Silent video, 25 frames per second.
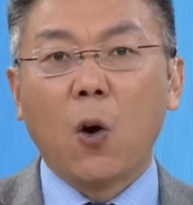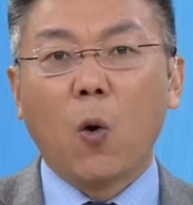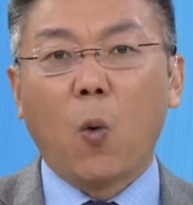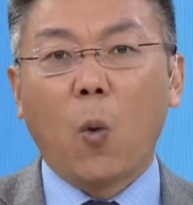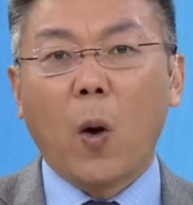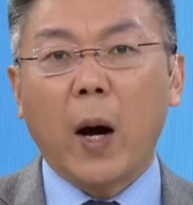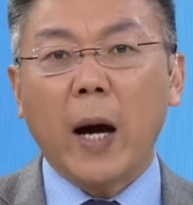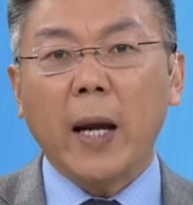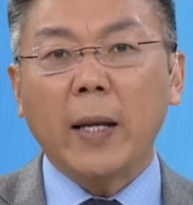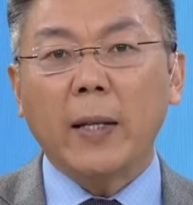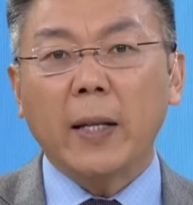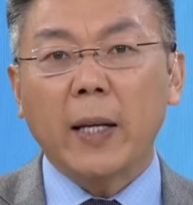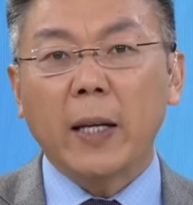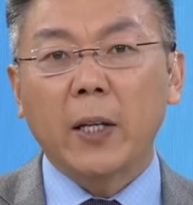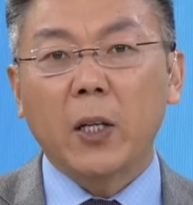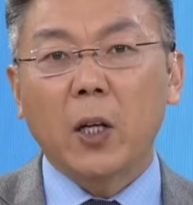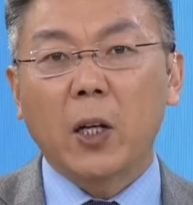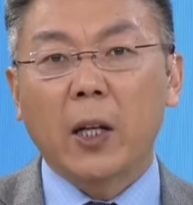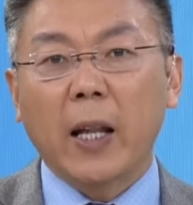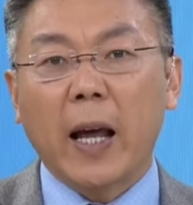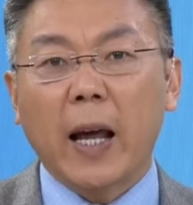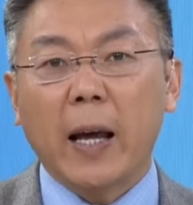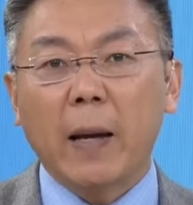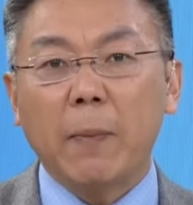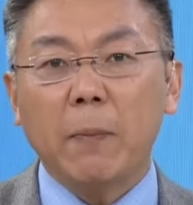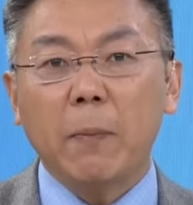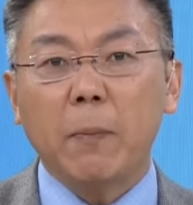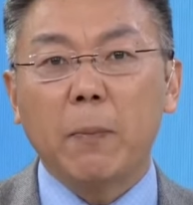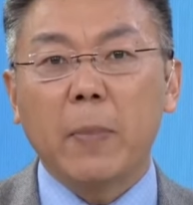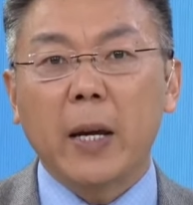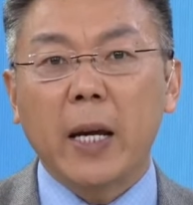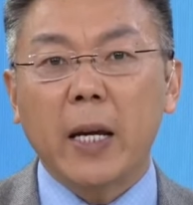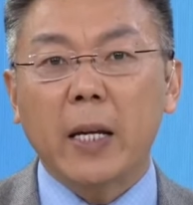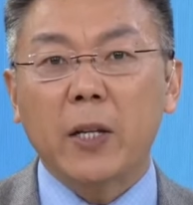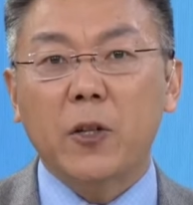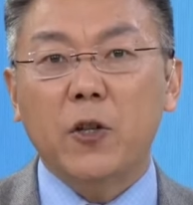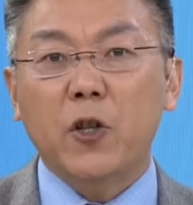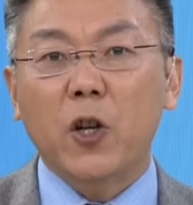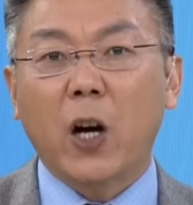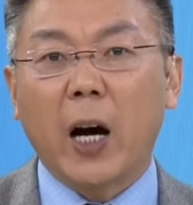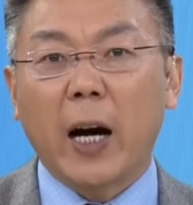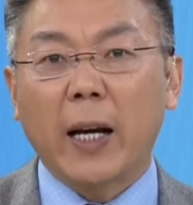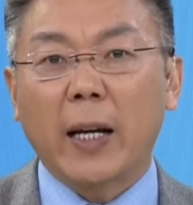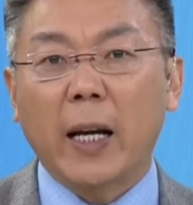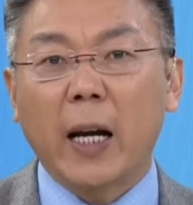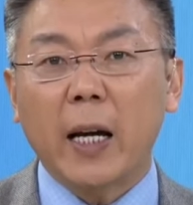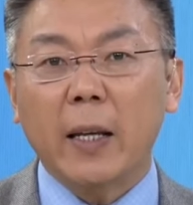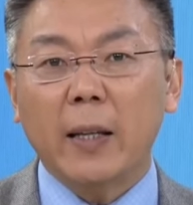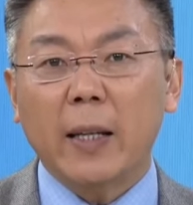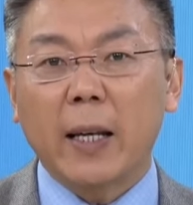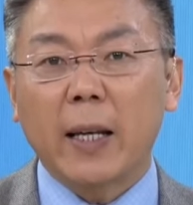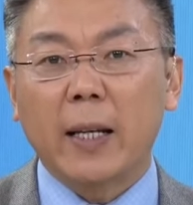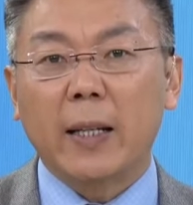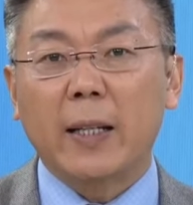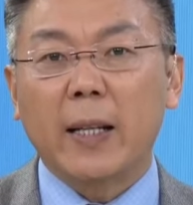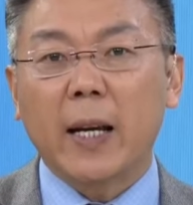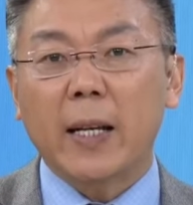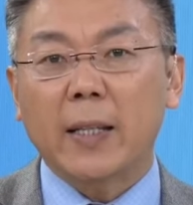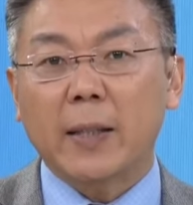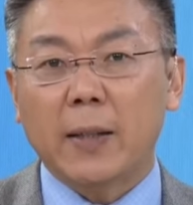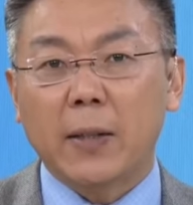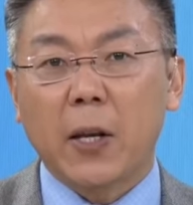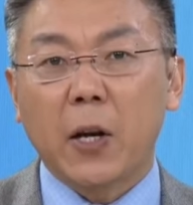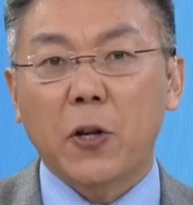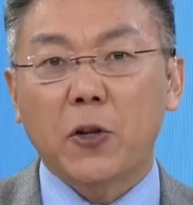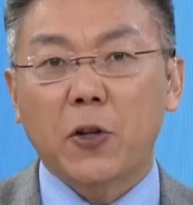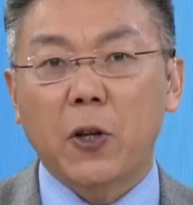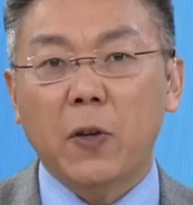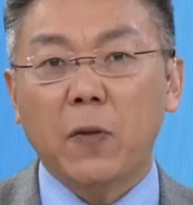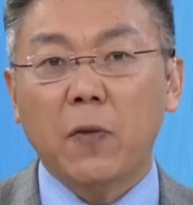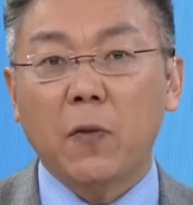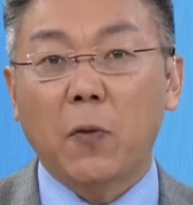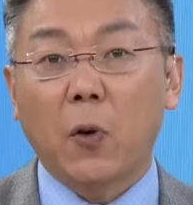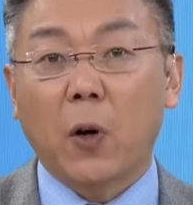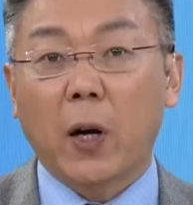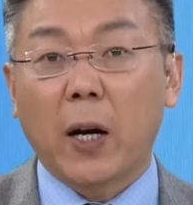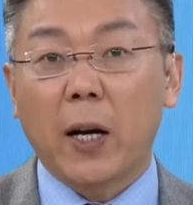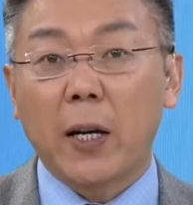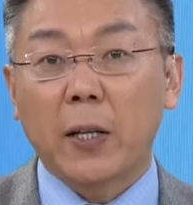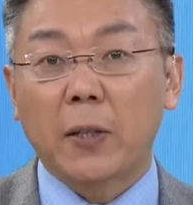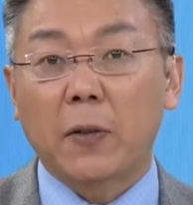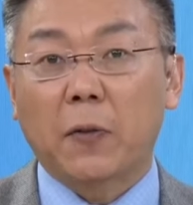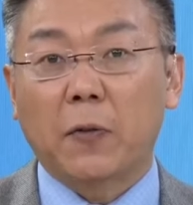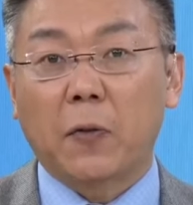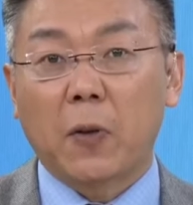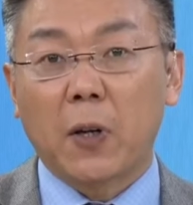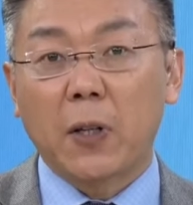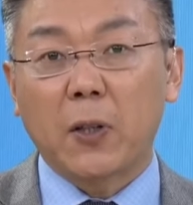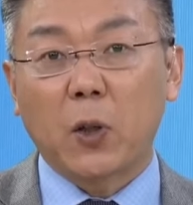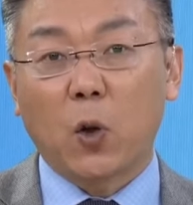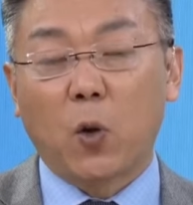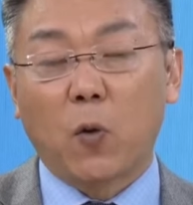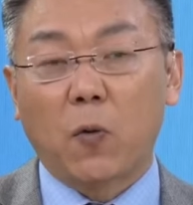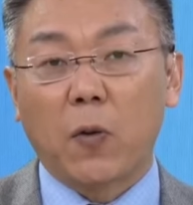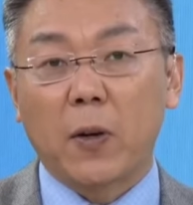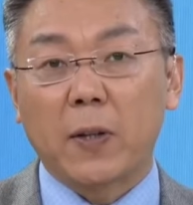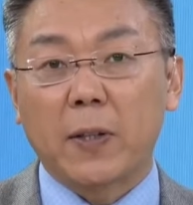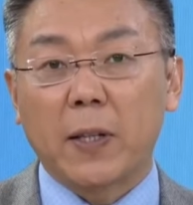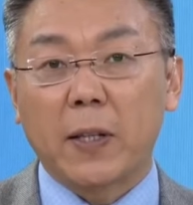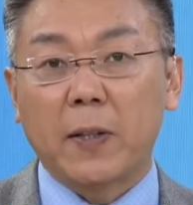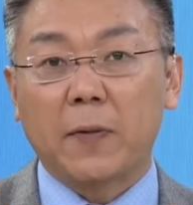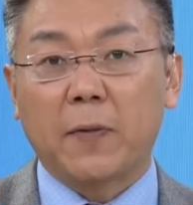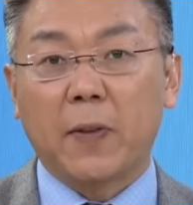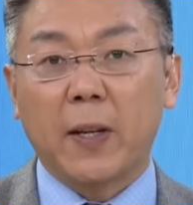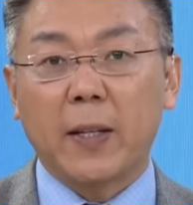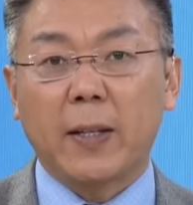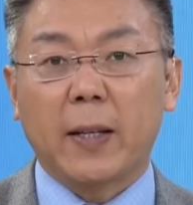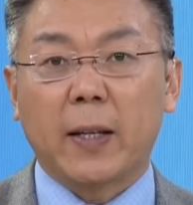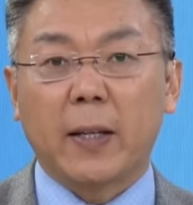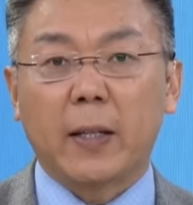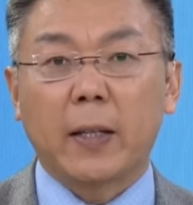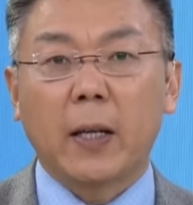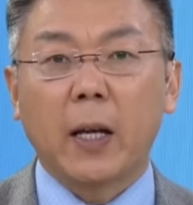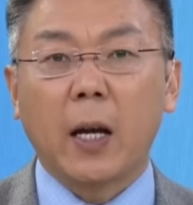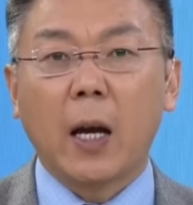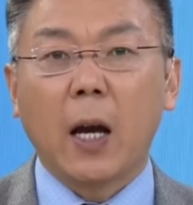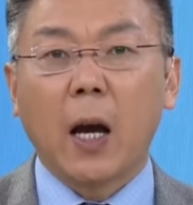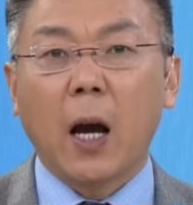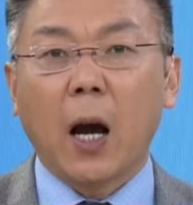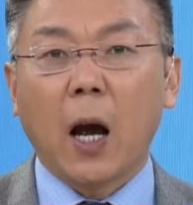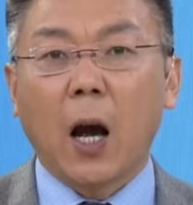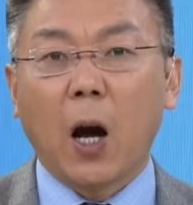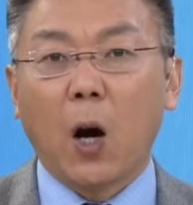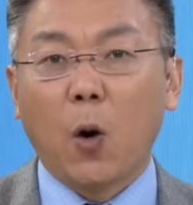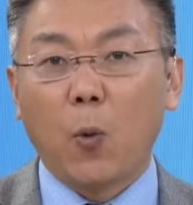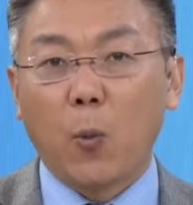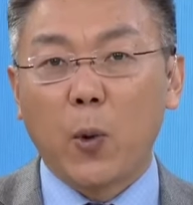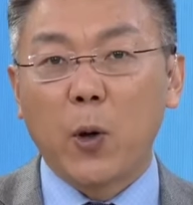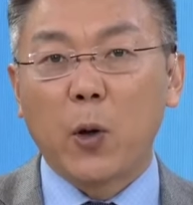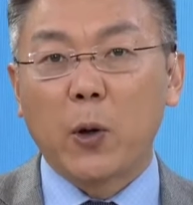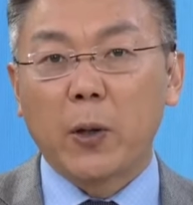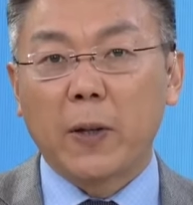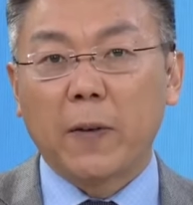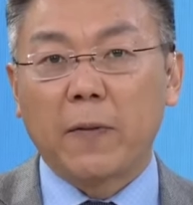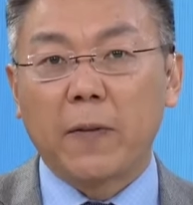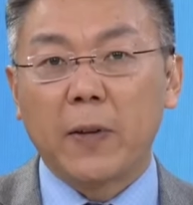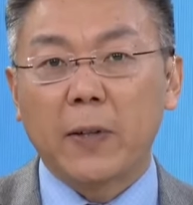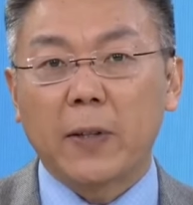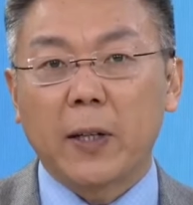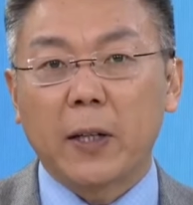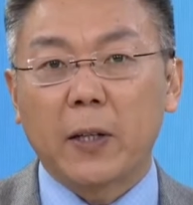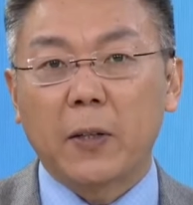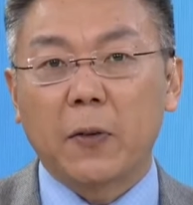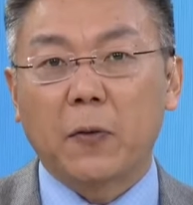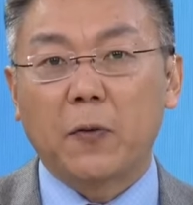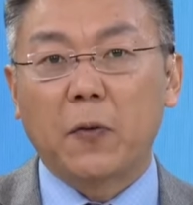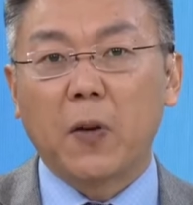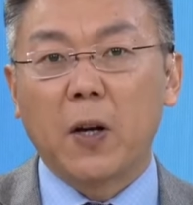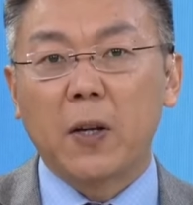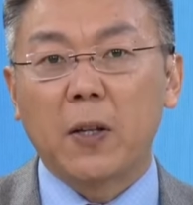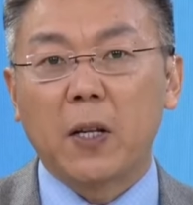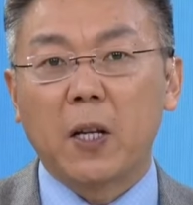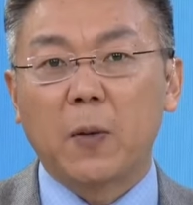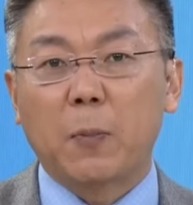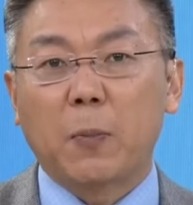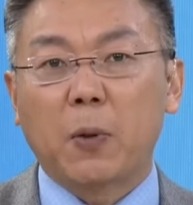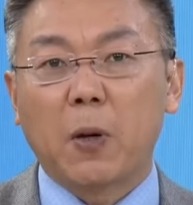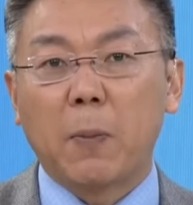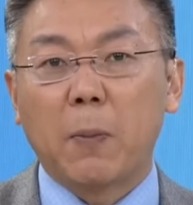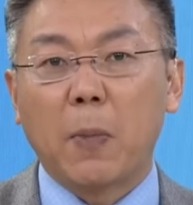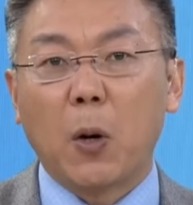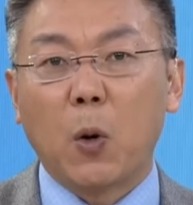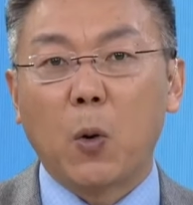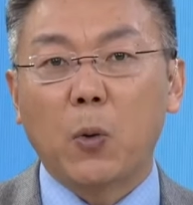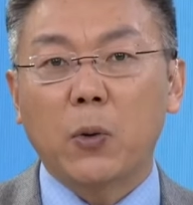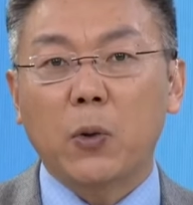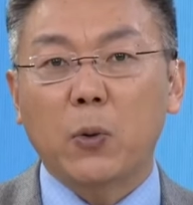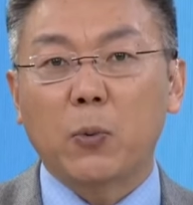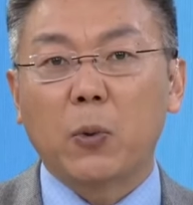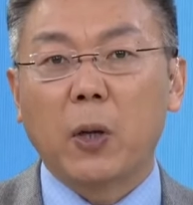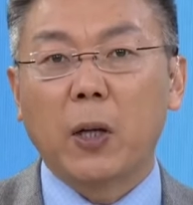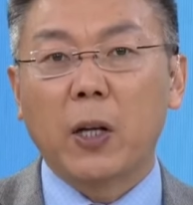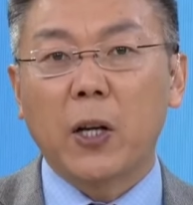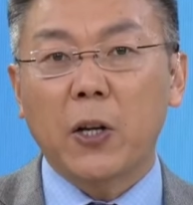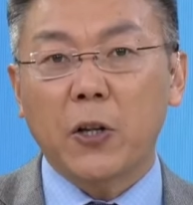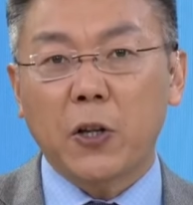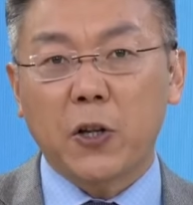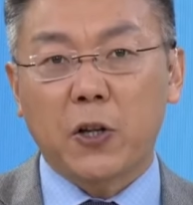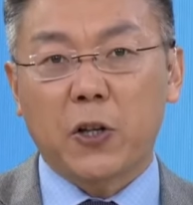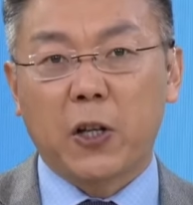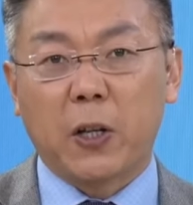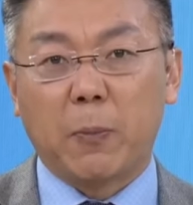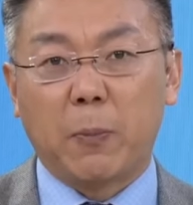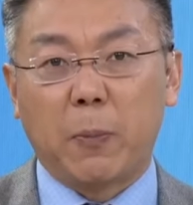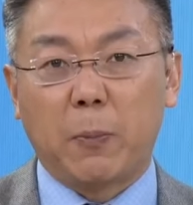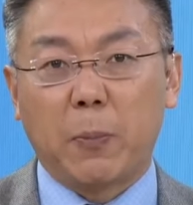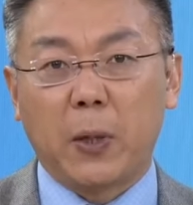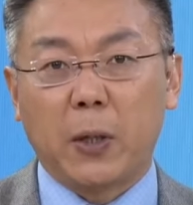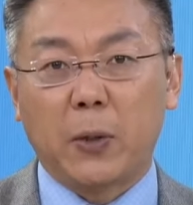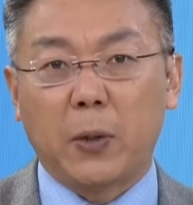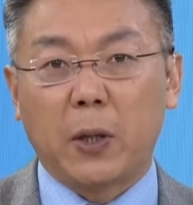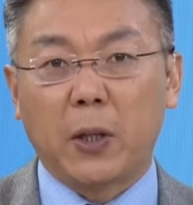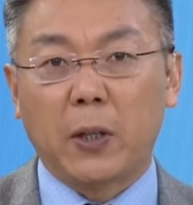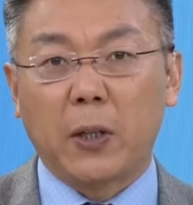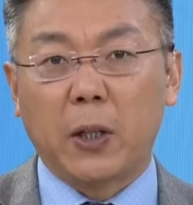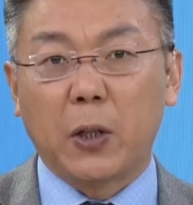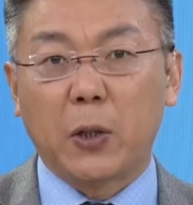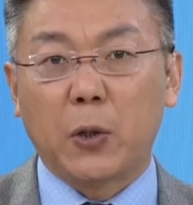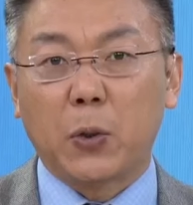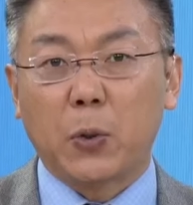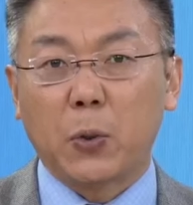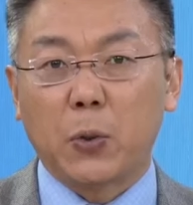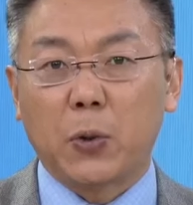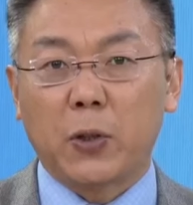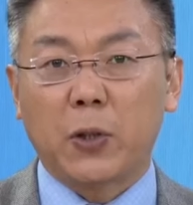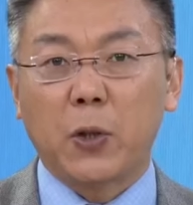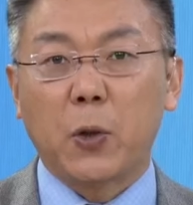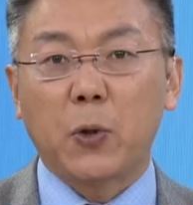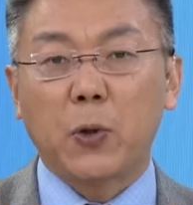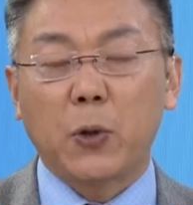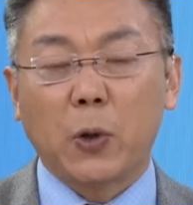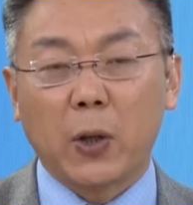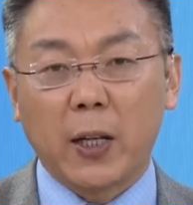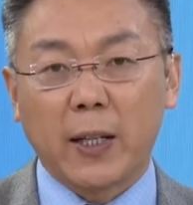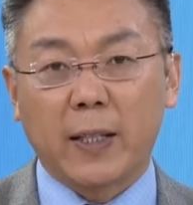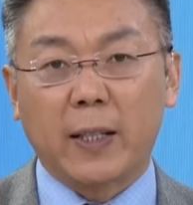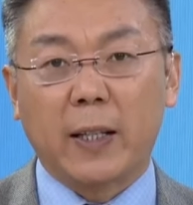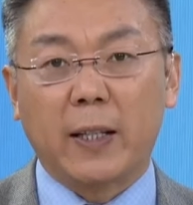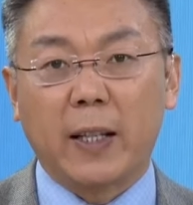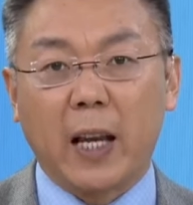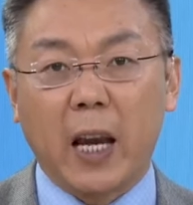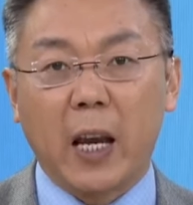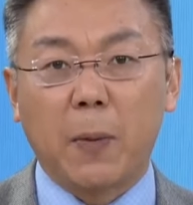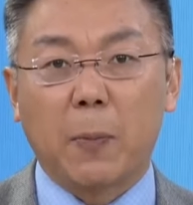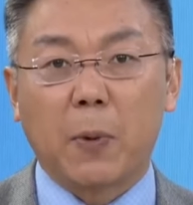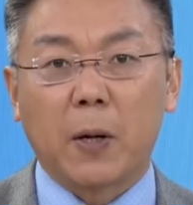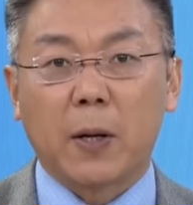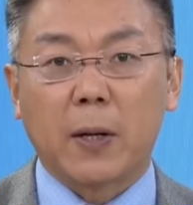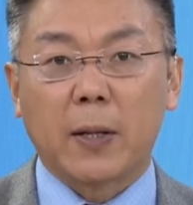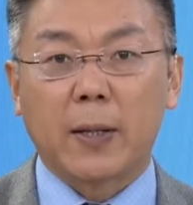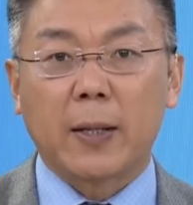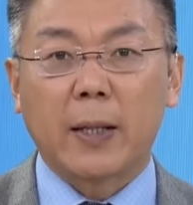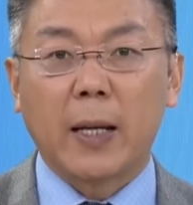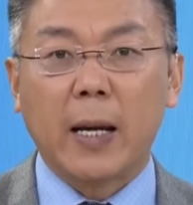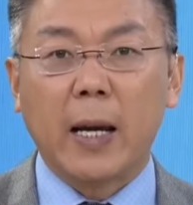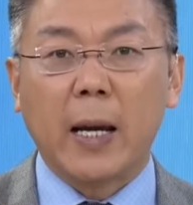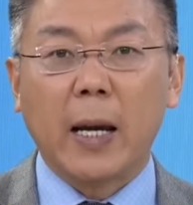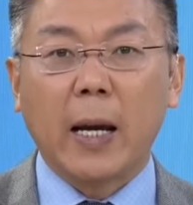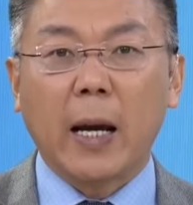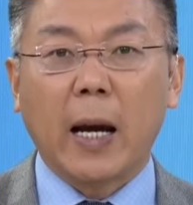Why did Lam make China the destination for his first overseas visit? How will the visit further promote relationship between the two socialist neighbors?